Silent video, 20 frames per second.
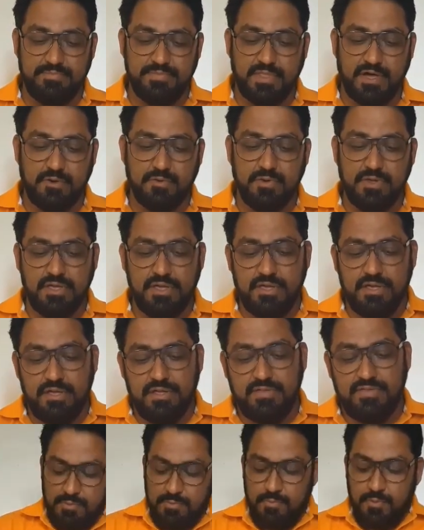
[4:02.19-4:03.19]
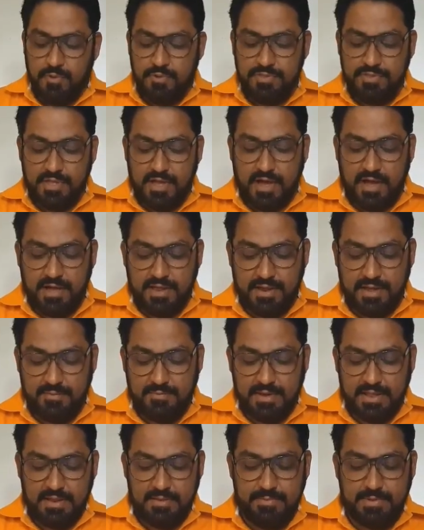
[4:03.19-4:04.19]
Now both are
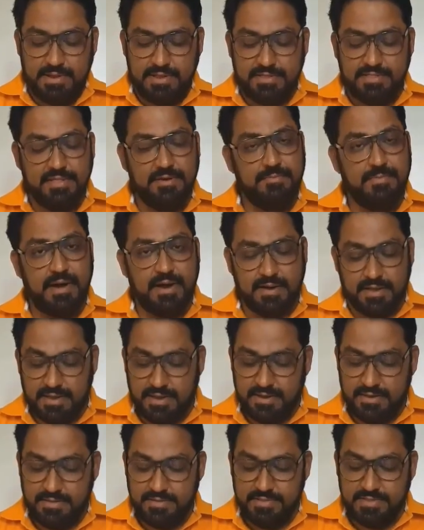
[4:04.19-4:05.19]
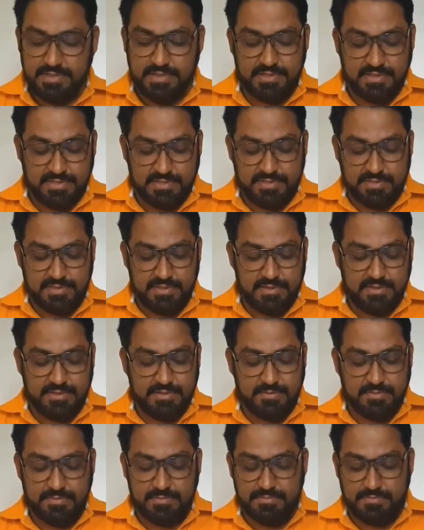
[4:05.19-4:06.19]
available in the market, this
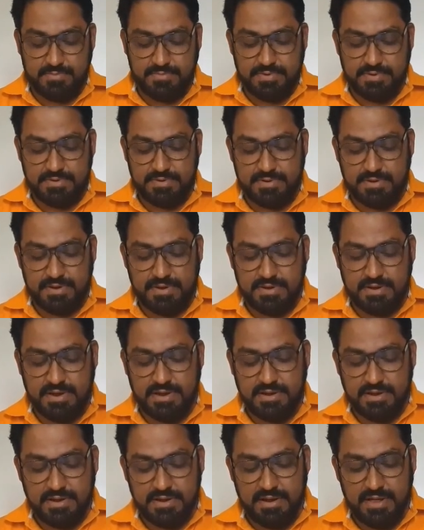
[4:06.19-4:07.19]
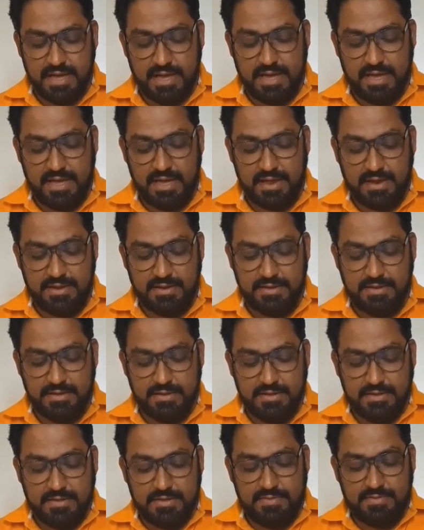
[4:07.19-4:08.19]
needle and
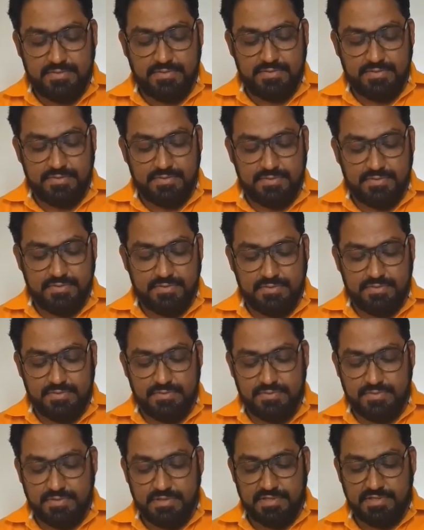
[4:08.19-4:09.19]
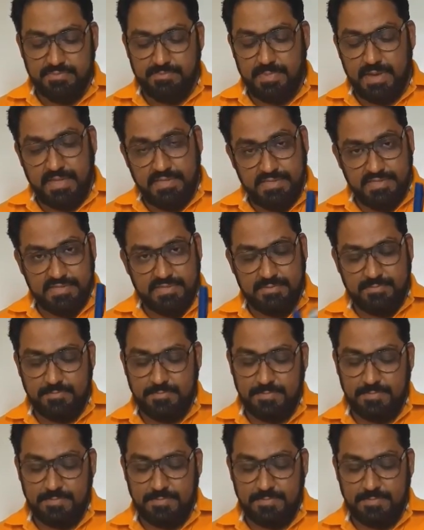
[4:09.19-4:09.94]
this pens.